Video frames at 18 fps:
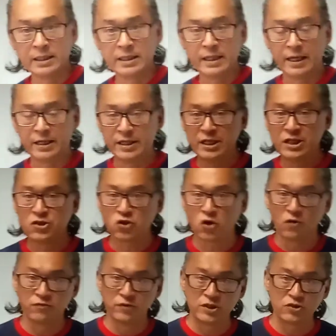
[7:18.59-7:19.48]
And each
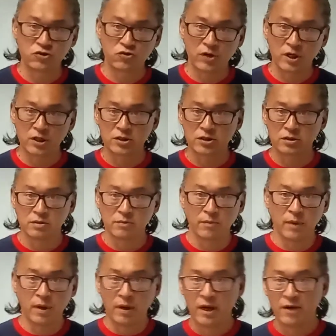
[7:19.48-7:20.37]
of these trucks
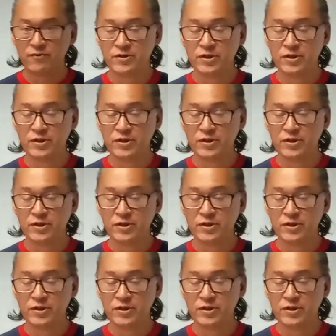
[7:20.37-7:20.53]
have a